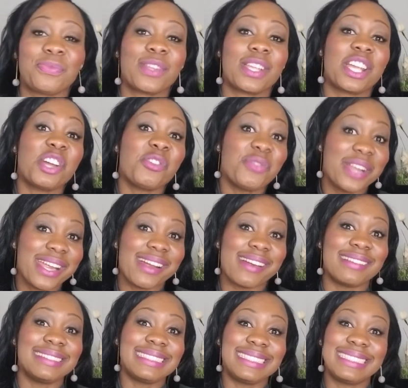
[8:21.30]

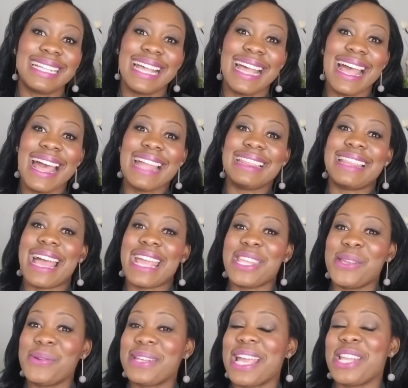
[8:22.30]
careers that
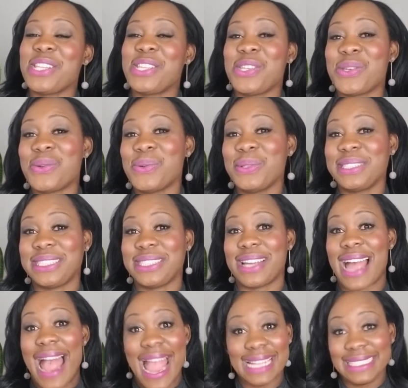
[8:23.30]
you can use
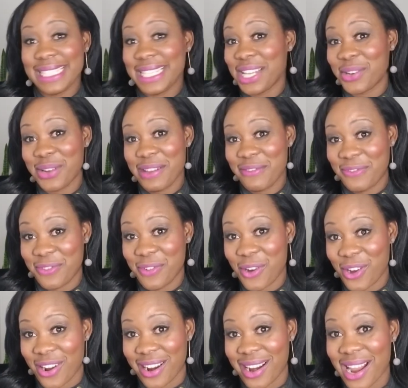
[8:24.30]
your I T degree
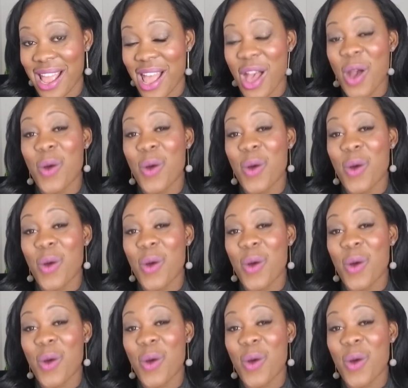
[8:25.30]
for